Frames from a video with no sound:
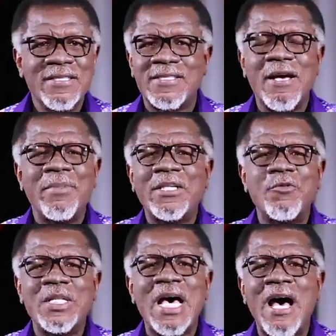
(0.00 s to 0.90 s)
somebody
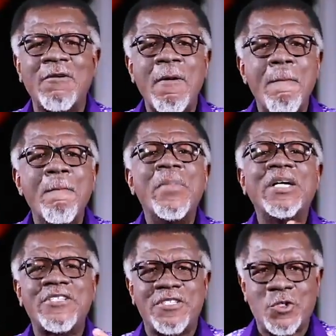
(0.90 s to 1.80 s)
without
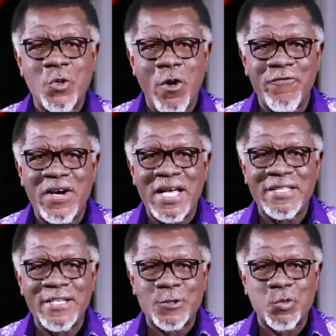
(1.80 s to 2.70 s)
much to offer
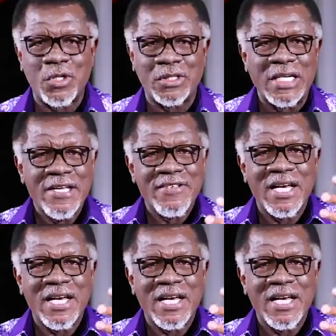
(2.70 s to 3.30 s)
in this world.